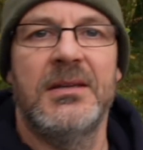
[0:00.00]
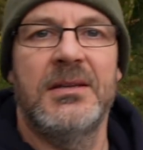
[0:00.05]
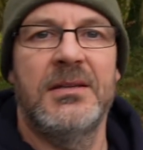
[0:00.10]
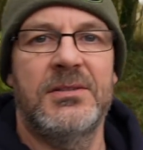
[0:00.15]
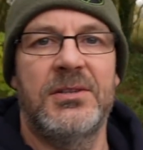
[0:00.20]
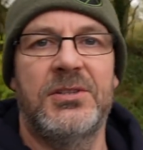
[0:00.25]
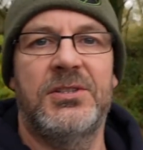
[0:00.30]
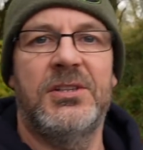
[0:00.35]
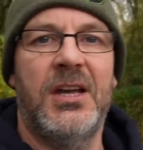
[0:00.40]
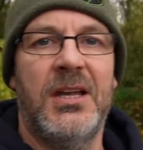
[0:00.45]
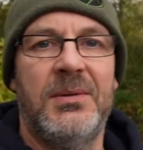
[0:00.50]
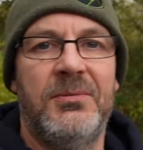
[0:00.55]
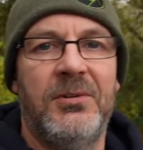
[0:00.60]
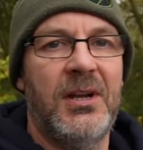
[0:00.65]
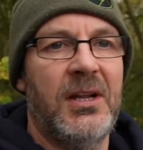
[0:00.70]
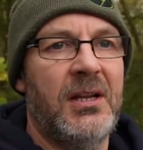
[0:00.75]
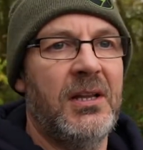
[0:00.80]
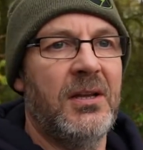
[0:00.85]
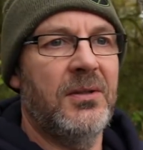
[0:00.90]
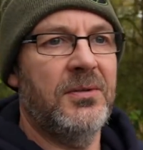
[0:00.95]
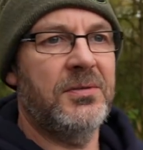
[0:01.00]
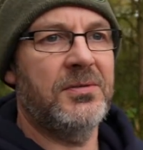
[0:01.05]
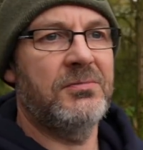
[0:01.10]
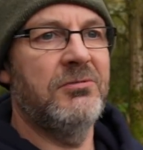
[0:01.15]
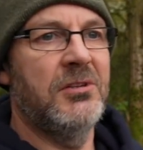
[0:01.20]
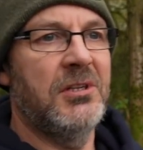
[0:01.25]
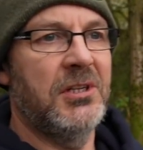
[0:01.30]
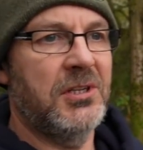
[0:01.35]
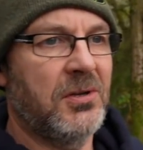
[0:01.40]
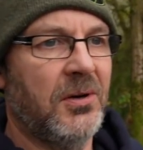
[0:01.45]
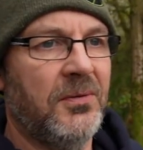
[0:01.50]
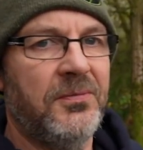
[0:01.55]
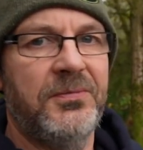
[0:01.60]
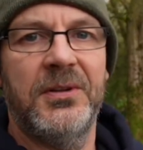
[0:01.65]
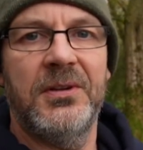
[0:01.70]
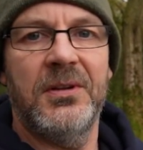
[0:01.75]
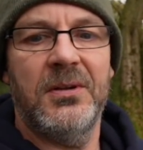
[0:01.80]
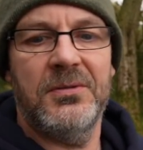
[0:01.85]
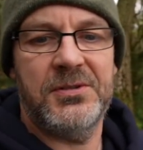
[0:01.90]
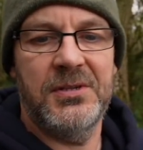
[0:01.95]
it's a shame really. I was really
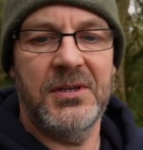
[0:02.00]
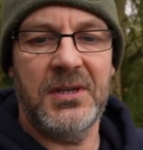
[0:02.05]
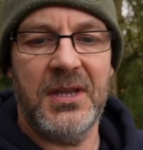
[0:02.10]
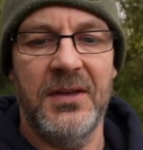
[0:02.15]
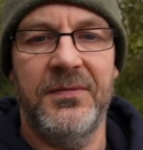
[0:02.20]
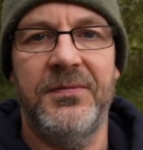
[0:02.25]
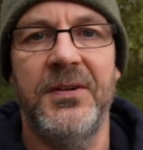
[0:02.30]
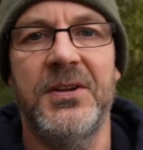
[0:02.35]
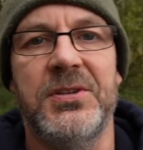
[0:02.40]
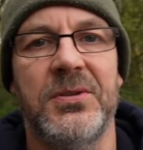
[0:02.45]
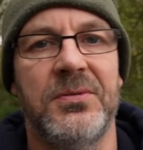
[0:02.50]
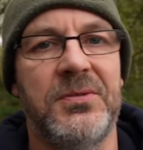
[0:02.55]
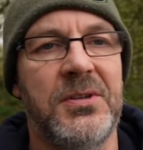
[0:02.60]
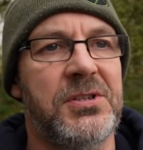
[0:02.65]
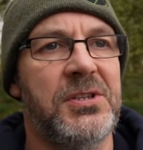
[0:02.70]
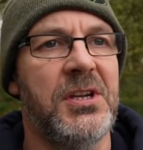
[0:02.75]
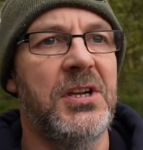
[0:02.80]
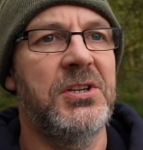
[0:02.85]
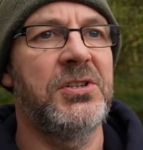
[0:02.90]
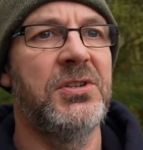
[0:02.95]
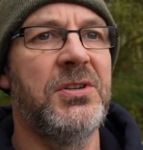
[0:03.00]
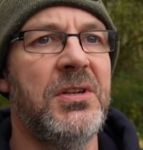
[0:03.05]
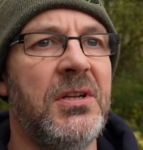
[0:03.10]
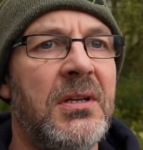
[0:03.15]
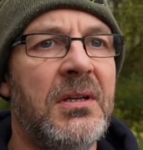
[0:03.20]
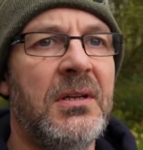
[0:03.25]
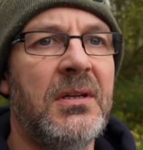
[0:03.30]
confident I was going to get a fish on this session.